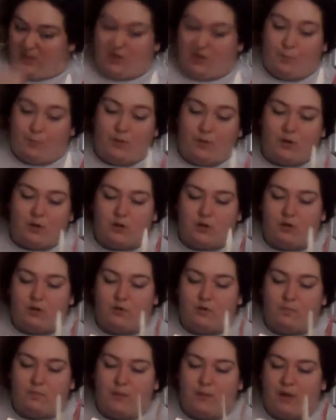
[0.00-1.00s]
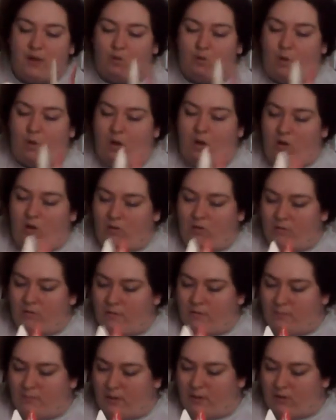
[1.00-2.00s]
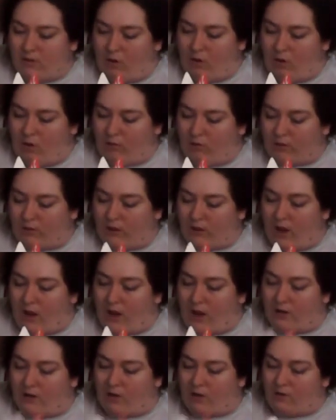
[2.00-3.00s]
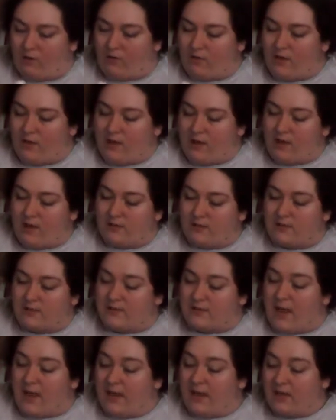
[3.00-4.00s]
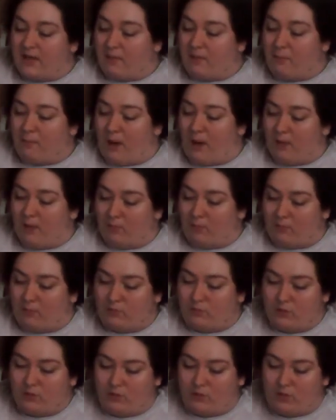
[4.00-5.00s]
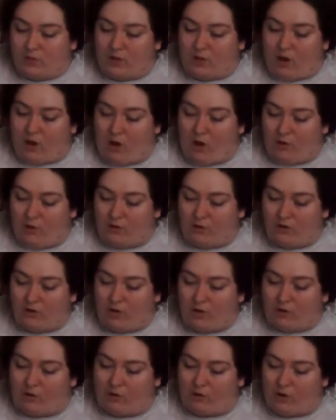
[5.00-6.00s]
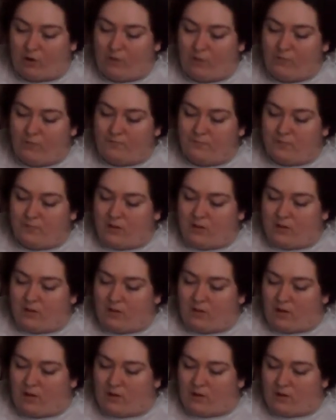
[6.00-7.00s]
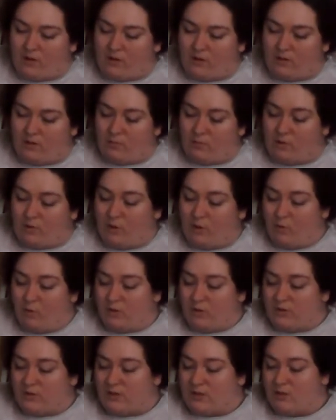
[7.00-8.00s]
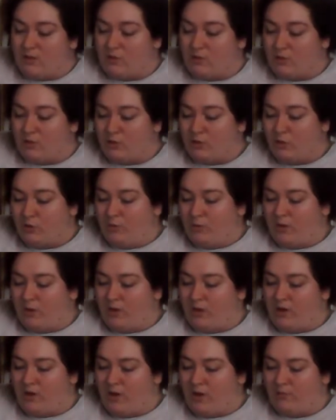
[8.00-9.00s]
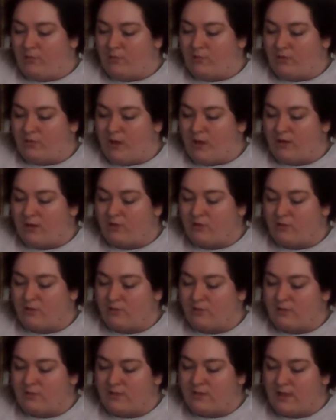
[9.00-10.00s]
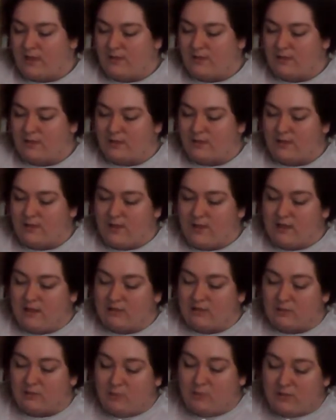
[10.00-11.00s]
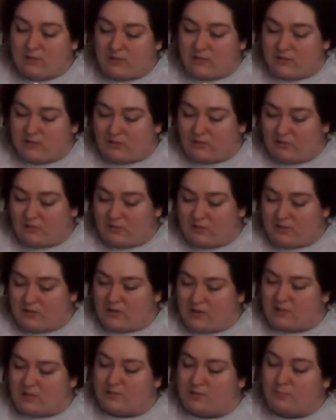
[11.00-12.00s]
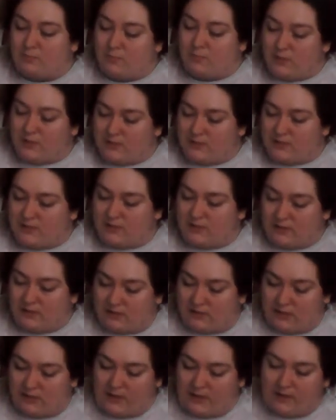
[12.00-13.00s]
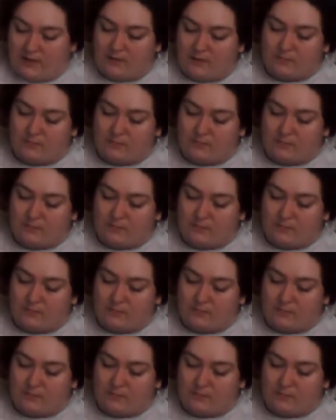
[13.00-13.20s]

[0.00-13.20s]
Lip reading: The book may well be called a kind of satanic Bible to the author, although he was shrewd enough not to state it explicitly